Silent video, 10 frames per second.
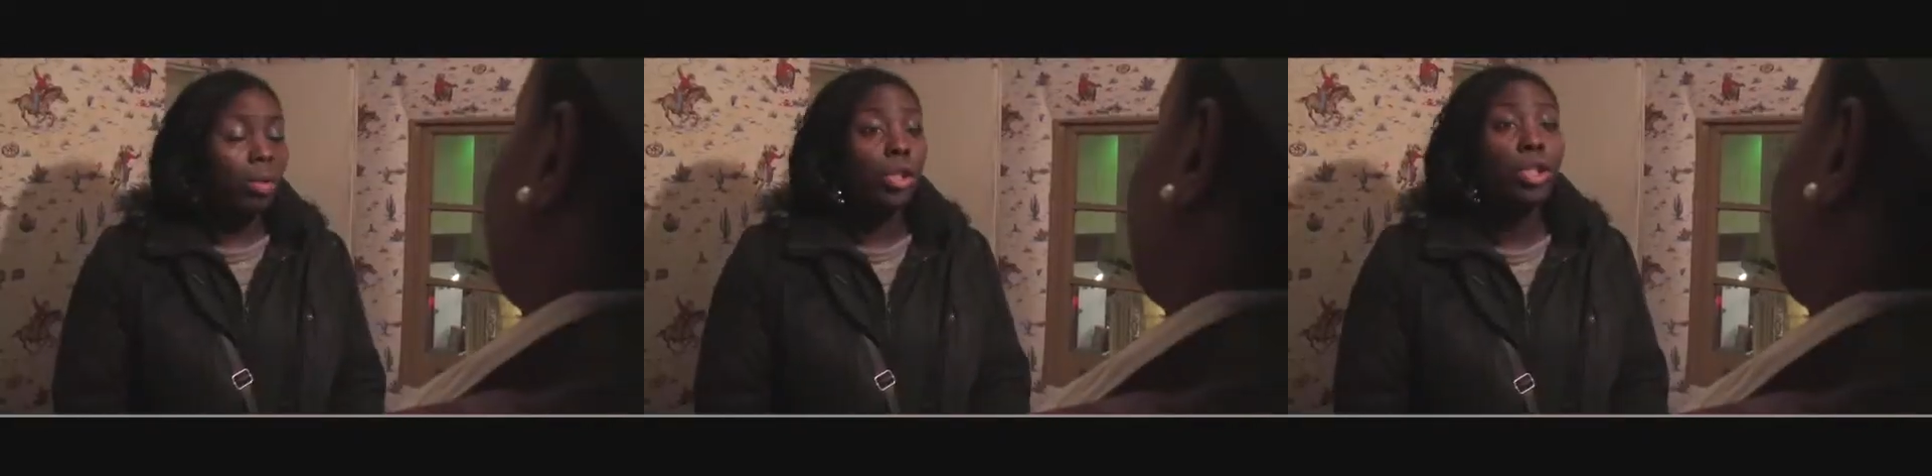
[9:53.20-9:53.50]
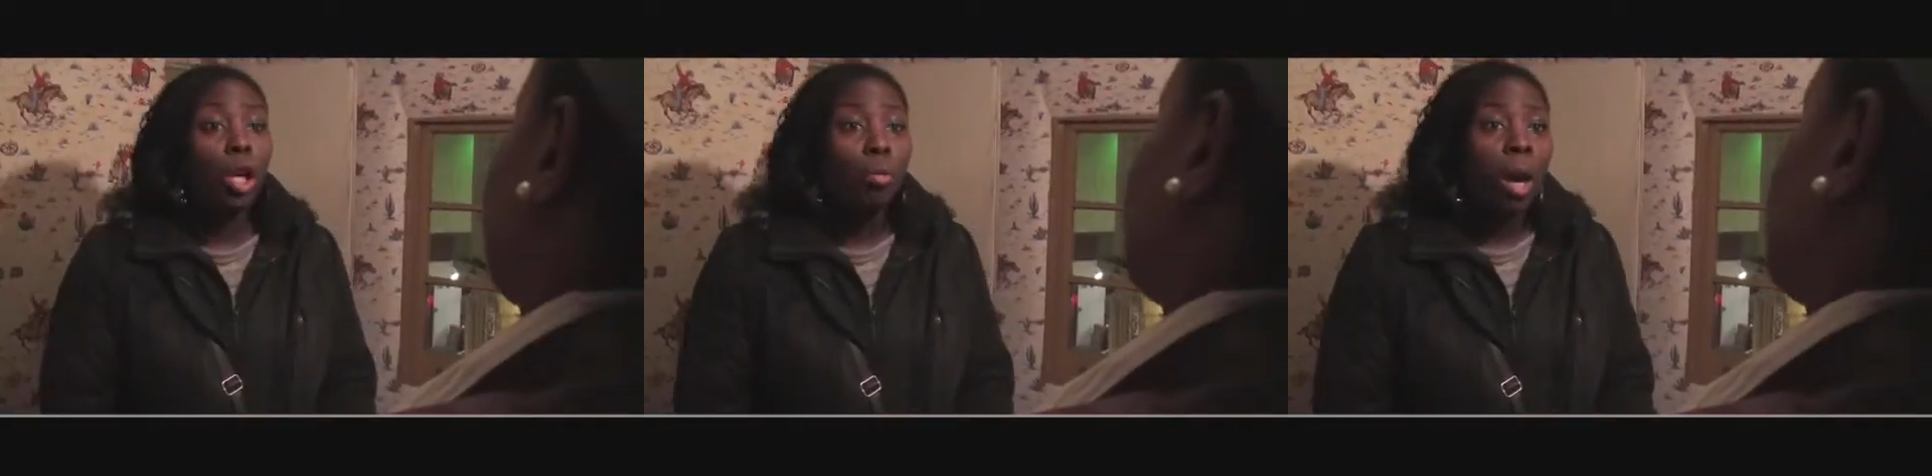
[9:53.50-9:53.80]

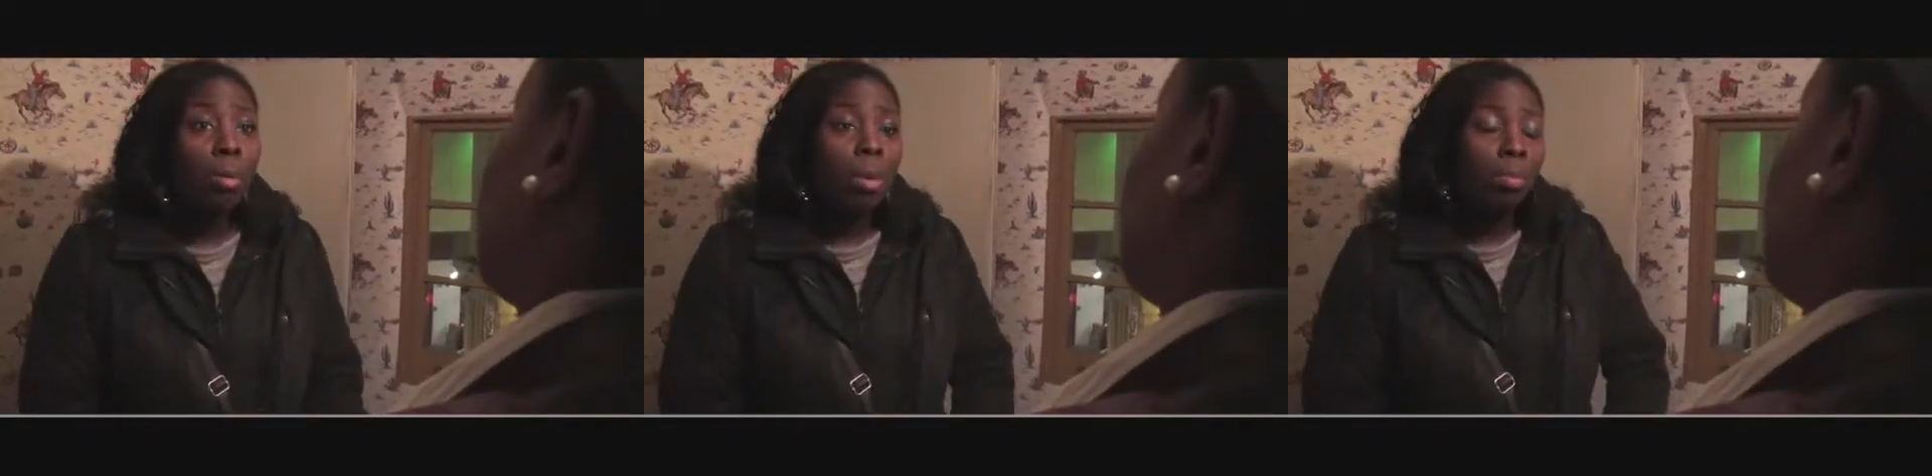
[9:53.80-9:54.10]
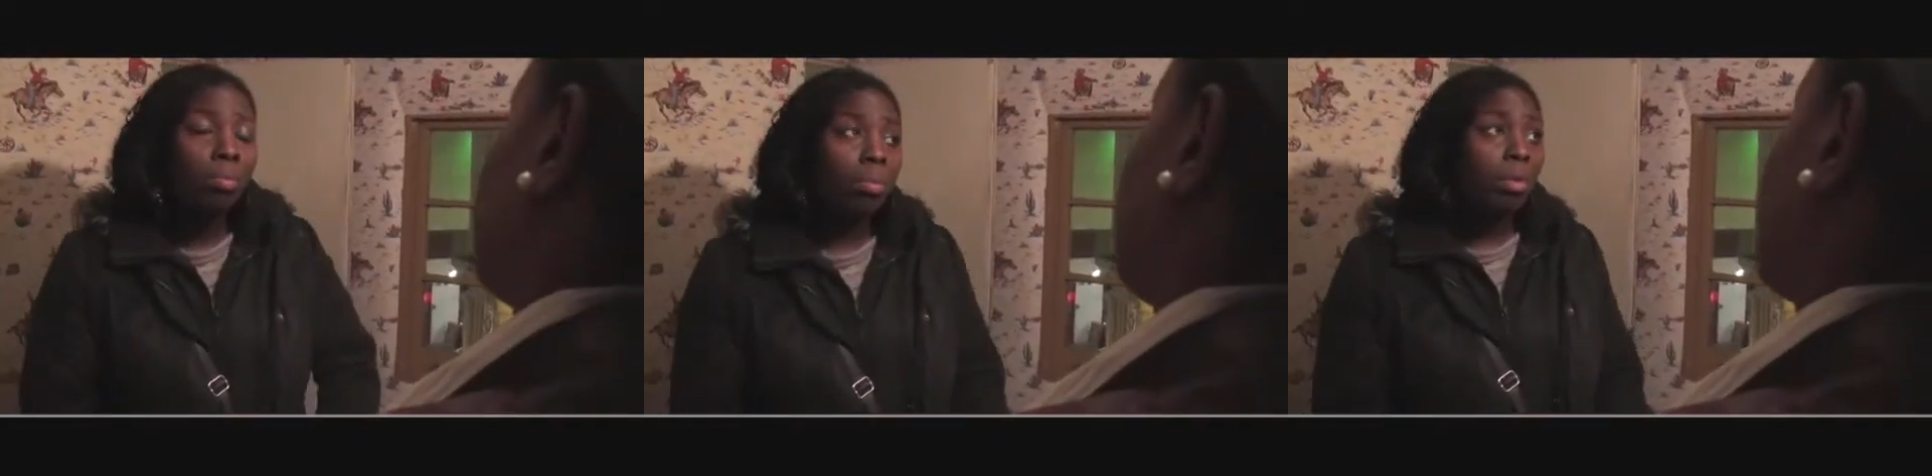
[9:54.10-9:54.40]
Just told my
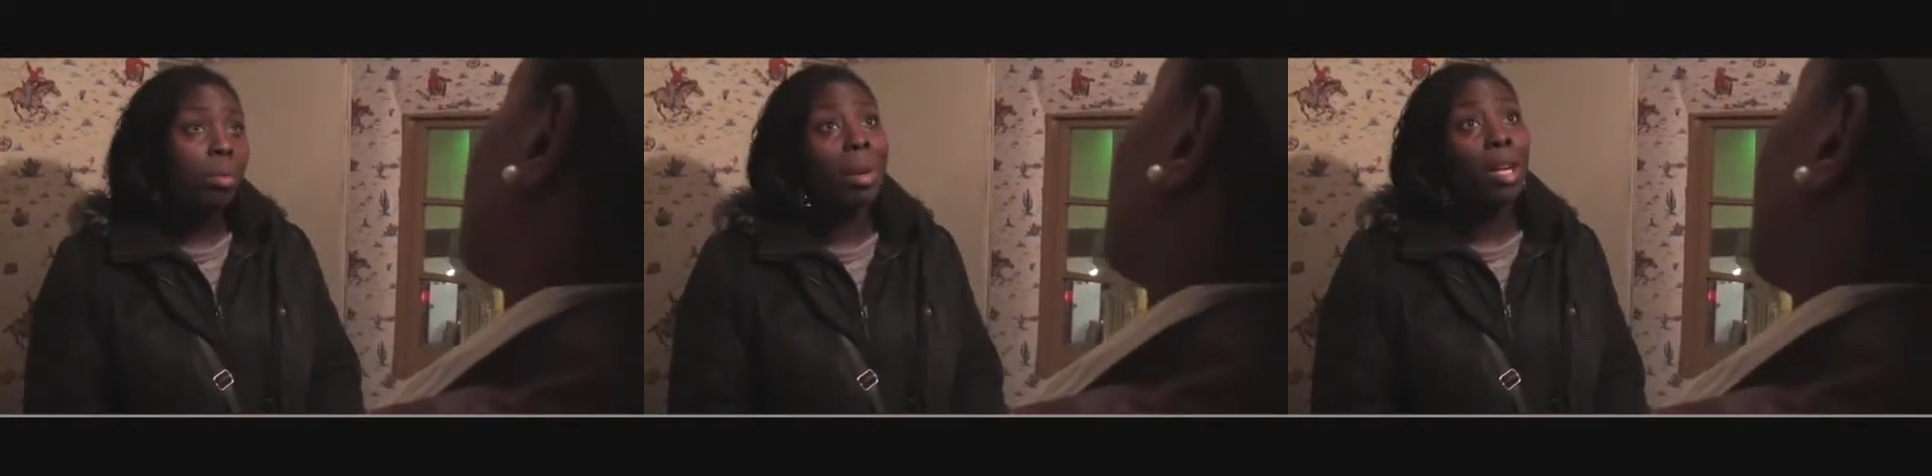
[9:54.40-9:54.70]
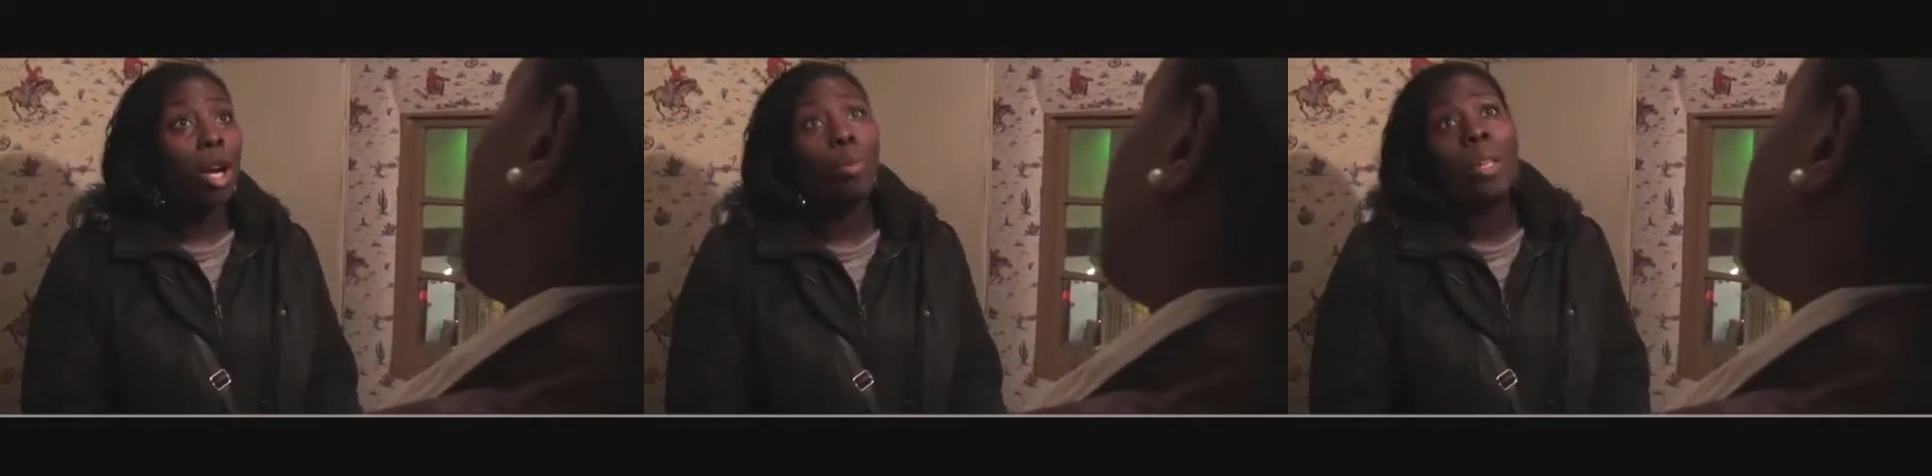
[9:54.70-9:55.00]
mum.
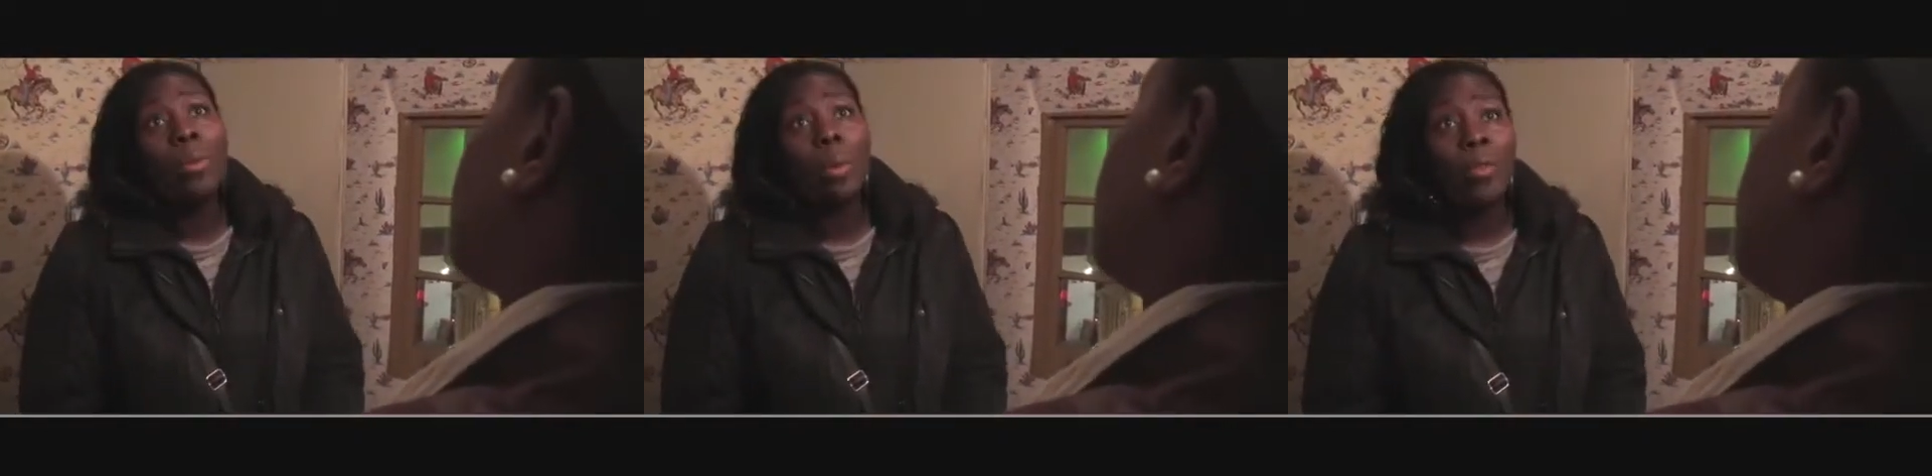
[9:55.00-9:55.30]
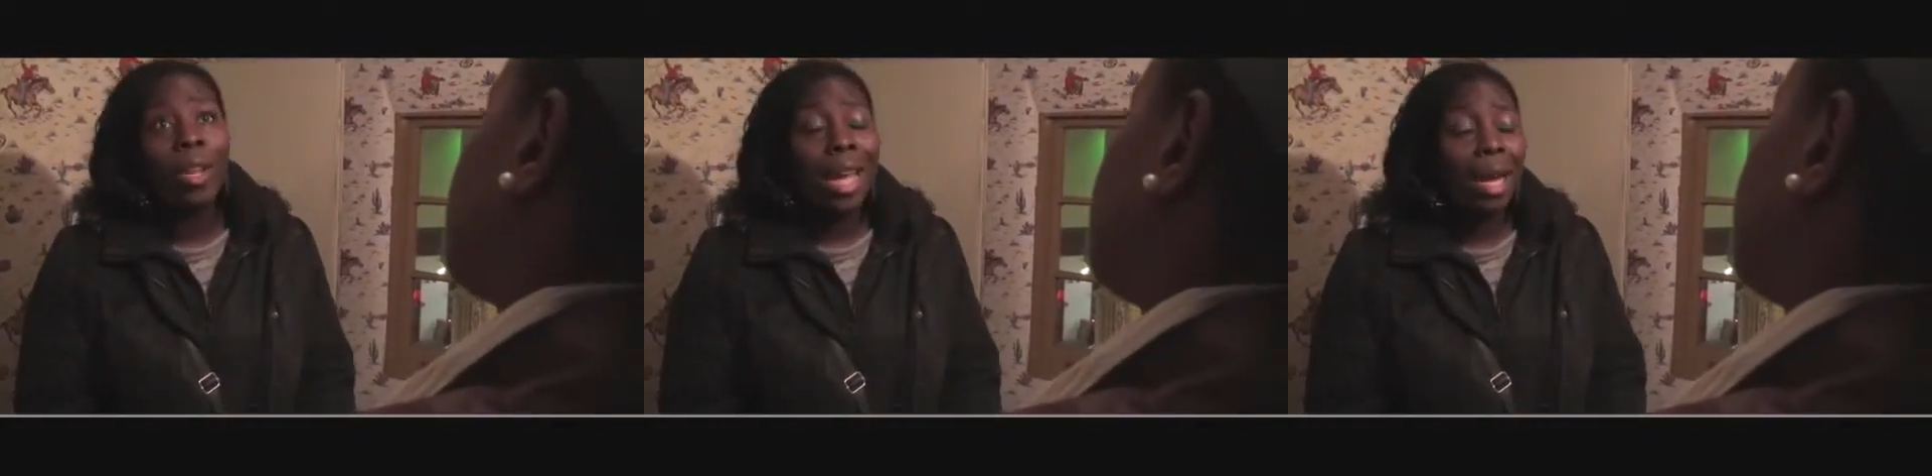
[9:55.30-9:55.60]
Back home, living
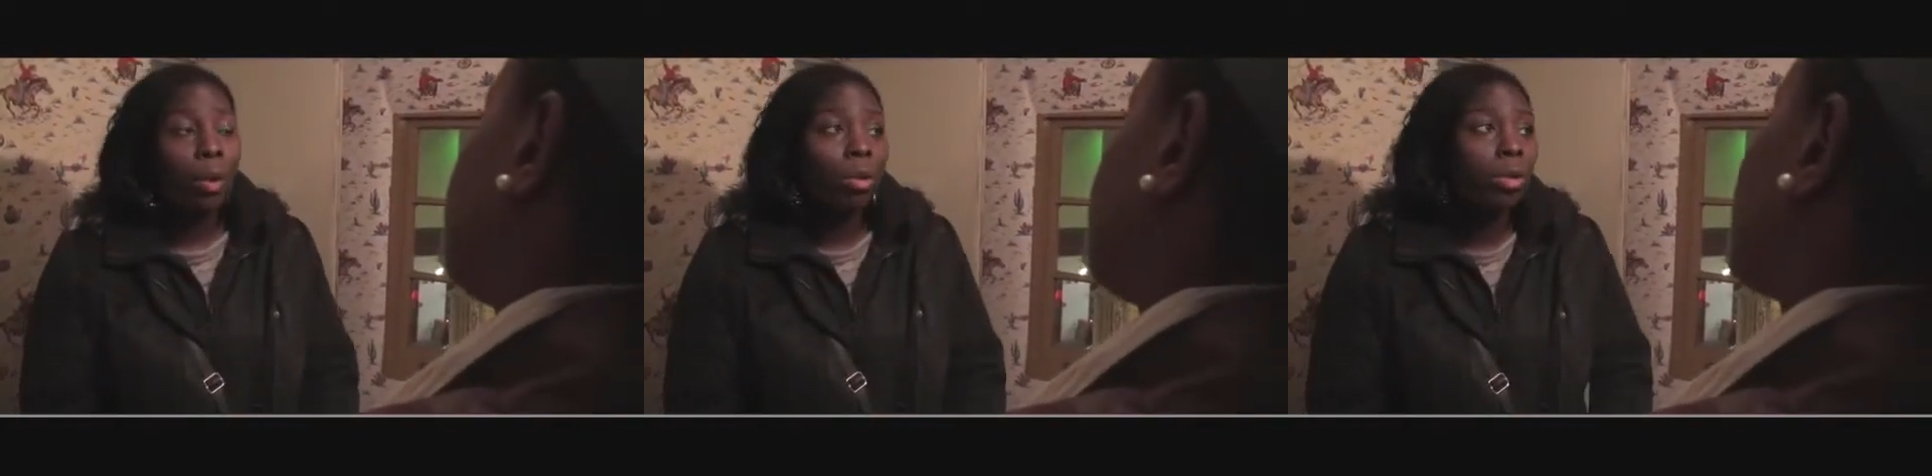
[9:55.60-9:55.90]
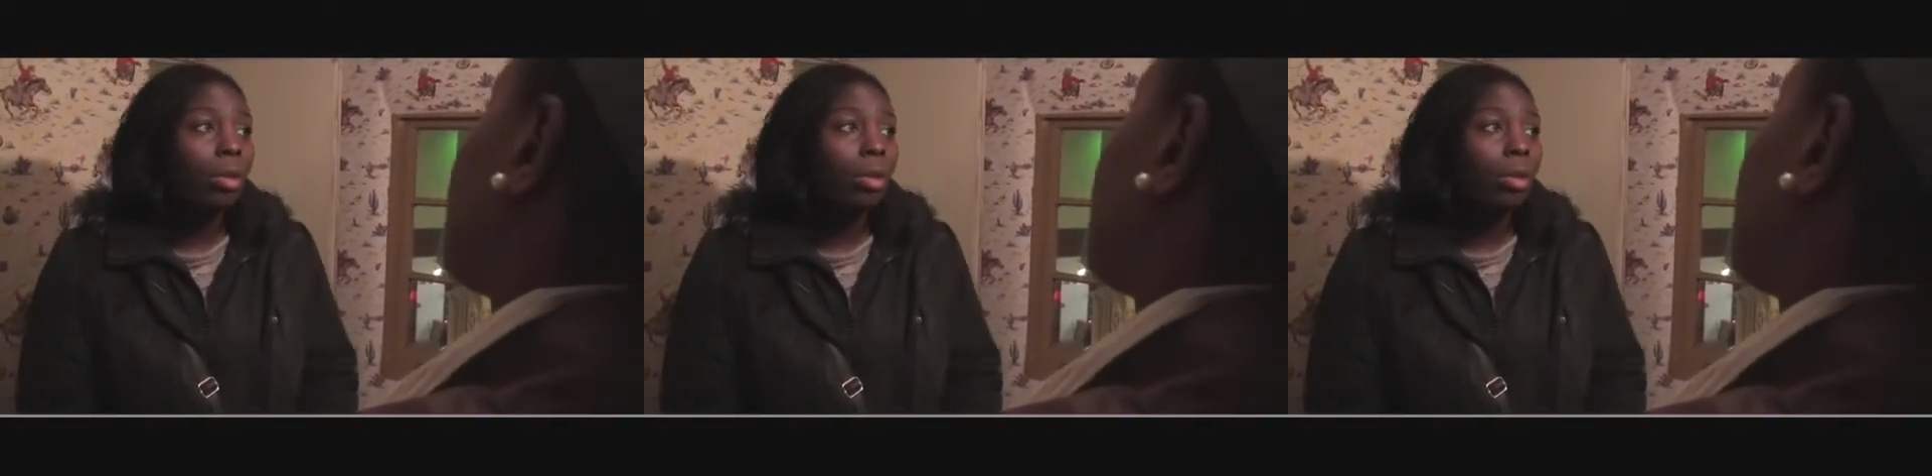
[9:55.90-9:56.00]
with her now.